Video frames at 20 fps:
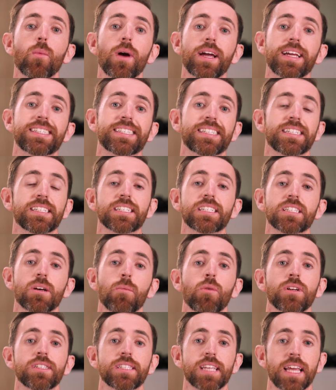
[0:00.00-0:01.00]
weights into
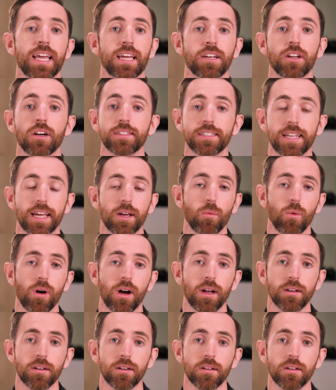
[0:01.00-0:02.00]
someone's hand on day
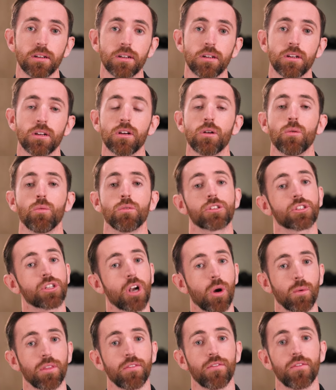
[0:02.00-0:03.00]
one. We'll start with